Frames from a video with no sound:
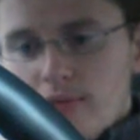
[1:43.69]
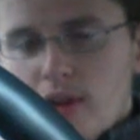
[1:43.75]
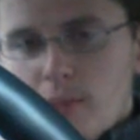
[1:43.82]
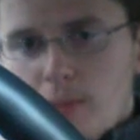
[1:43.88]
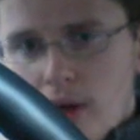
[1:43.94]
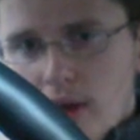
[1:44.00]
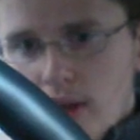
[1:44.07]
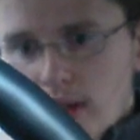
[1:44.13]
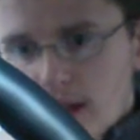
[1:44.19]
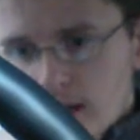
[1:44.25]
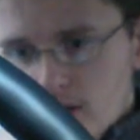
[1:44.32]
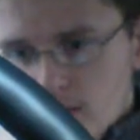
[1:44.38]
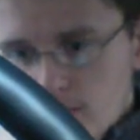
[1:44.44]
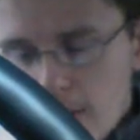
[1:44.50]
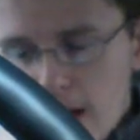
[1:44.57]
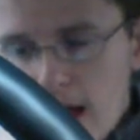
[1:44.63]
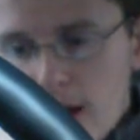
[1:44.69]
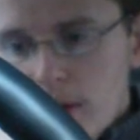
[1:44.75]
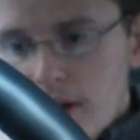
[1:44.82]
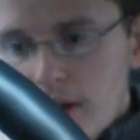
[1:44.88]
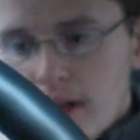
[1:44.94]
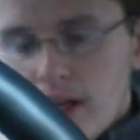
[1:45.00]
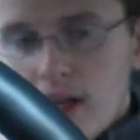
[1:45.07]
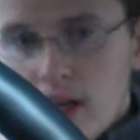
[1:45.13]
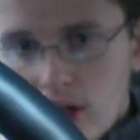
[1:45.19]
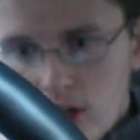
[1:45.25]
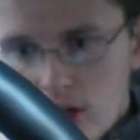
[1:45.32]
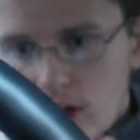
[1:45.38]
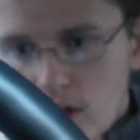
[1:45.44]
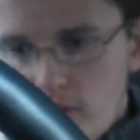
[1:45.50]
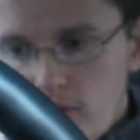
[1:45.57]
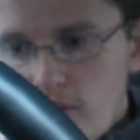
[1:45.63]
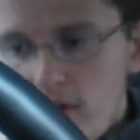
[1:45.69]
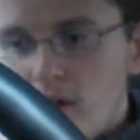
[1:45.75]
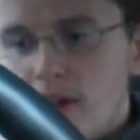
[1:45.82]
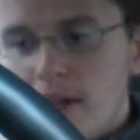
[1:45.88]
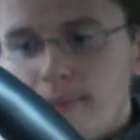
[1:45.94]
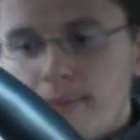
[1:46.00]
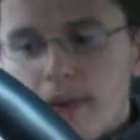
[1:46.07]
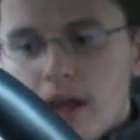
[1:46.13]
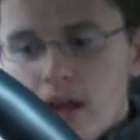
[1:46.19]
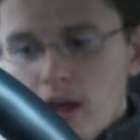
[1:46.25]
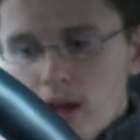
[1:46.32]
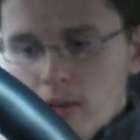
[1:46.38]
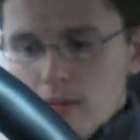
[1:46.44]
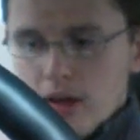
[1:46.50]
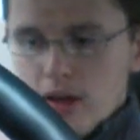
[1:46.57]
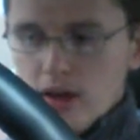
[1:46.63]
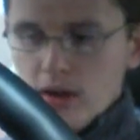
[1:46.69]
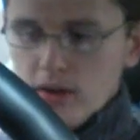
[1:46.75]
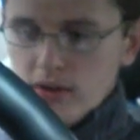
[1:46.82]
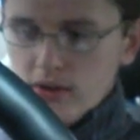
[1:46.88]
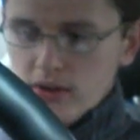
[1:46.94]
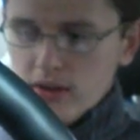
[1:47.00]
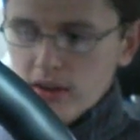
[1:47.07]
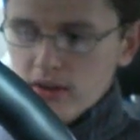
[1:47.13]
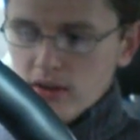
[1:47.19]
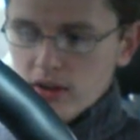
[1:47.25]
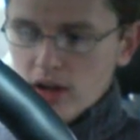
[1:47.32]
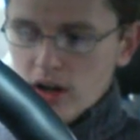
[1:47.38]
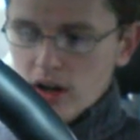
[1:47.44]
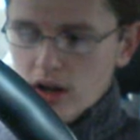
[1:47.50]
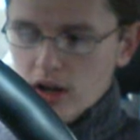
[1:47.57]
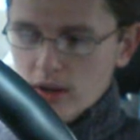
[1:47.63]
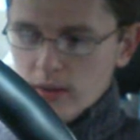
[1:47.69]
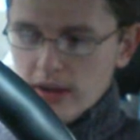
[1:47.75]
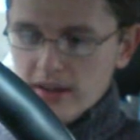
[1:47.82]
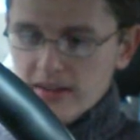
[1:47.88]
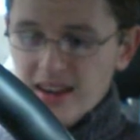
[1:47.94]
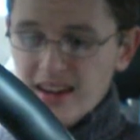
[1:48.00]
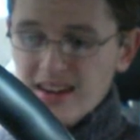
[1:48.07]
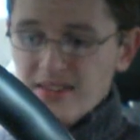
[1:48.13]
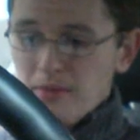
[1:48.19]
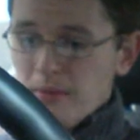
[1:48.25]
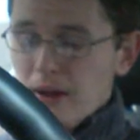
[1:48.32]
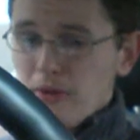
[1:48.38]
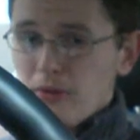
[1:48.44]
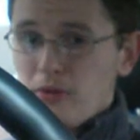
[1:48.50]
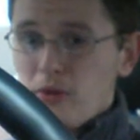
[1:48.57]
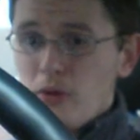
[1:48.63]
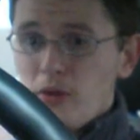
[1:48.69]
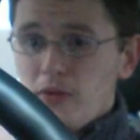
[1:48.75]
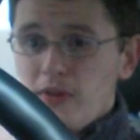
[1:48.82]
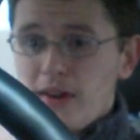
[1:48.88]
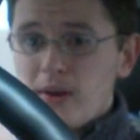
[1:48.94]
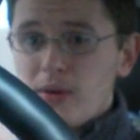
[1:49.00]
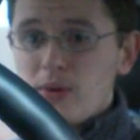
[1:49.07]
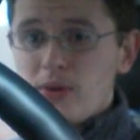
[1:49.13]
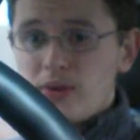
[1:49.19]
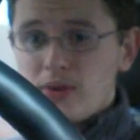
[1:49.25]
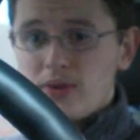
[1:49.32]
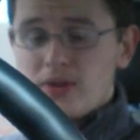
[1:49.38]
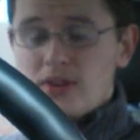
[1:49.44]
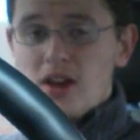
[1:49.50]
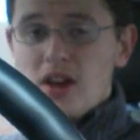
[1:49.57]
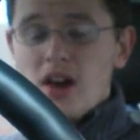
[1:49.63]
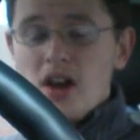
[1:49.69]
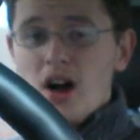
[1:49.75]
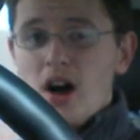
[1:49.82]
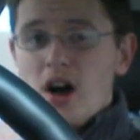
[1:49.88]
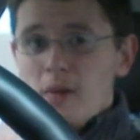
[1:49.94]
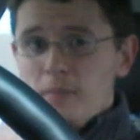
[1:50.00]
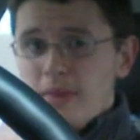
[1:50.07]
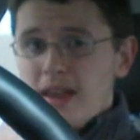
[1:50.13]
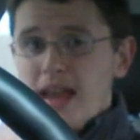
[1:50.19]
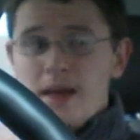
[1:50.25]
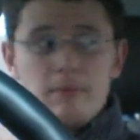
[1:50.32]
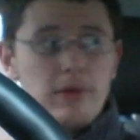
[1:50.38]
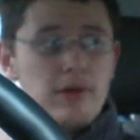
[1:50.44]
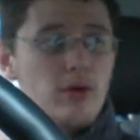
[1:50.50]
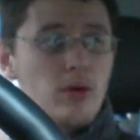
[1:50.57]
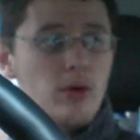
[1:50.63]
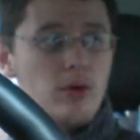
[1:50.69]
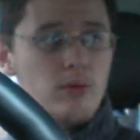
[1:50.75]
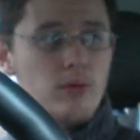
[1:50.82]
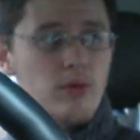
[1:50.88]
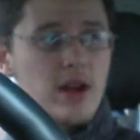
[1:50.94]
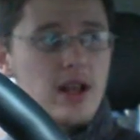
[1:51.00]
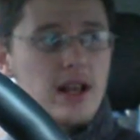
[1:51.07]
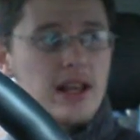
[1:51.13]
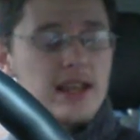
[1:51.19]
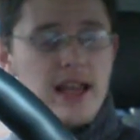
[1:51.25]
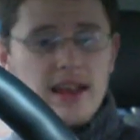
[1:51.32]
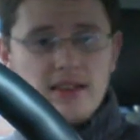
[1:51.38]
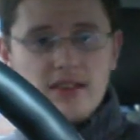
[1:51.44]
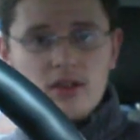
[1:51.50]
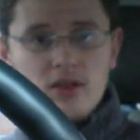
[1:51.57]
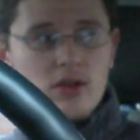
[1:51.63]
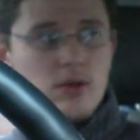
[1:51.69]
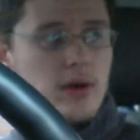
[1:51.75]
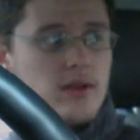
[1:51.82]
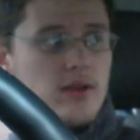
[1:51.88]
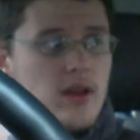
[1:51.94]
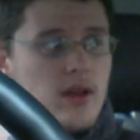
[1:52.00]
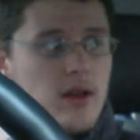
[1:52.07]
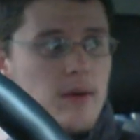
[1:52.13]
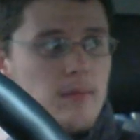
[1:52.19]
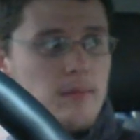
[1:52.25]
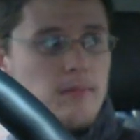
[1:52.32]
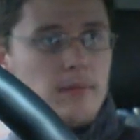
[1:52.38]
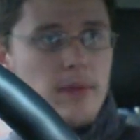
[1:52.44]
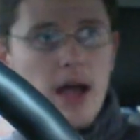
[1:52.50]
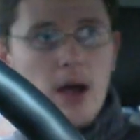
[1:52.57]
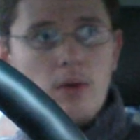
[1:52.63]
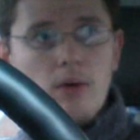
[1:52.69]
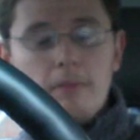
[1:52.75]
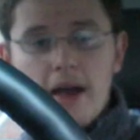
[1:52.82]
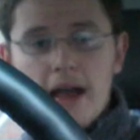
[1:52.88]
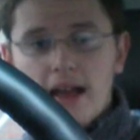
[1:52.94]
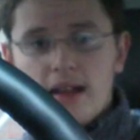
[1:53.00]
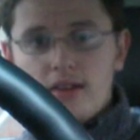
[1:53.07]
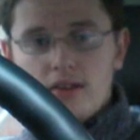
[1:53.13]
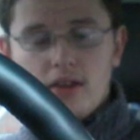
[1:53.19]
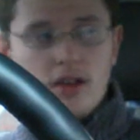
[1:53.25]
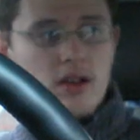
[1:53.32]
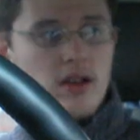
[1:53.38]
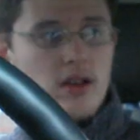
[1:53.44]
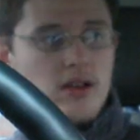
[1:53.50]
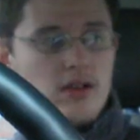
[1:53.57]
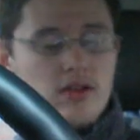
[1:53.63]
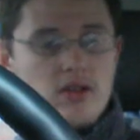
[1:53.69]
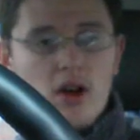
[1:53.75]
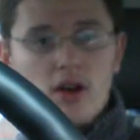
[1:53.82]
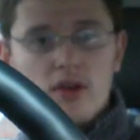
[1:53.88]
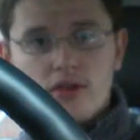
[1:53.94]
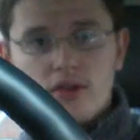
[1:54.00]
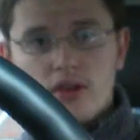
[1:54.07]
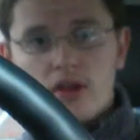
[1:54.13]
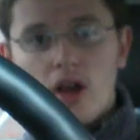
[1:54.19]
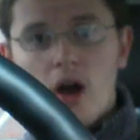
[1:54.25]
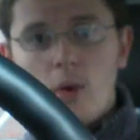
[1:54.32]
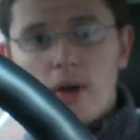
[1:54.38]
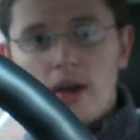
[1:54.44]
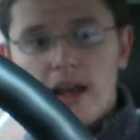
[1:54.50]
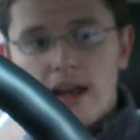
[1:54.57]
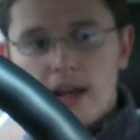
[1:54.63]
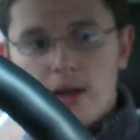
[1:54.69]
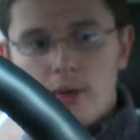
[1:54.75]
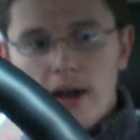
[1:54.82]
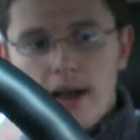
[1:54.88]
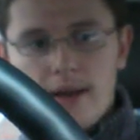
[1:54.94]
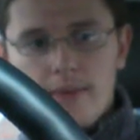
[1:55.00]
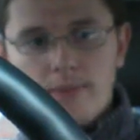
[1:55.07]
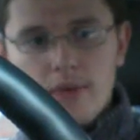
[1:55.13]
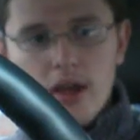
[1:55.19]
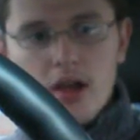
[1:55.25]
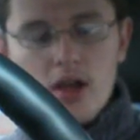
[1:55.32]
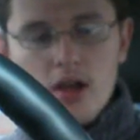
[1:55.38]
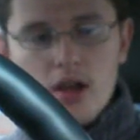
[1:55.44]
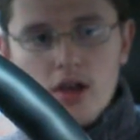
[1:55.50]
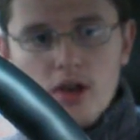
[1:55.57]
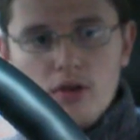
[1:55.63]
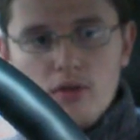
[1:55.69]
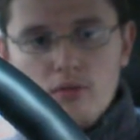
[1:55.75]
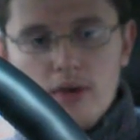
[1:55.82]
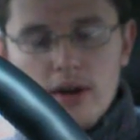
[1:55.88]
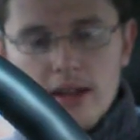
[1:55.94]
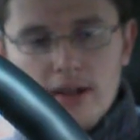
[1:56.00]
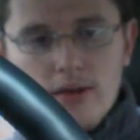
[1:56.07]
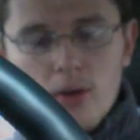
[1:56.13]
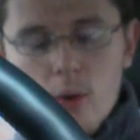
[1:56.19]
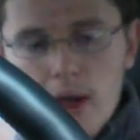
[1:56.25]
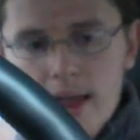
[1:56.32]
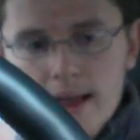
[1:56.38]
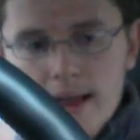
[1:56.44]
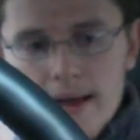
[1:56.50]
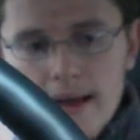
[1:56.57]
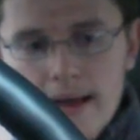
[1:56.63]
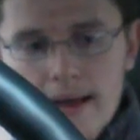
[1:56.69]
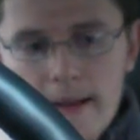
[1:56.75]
Despite the extra power, you feel it. Because this car, it takes about 4,000 RPM before it really gets into its power band and starts going anywhere really quick.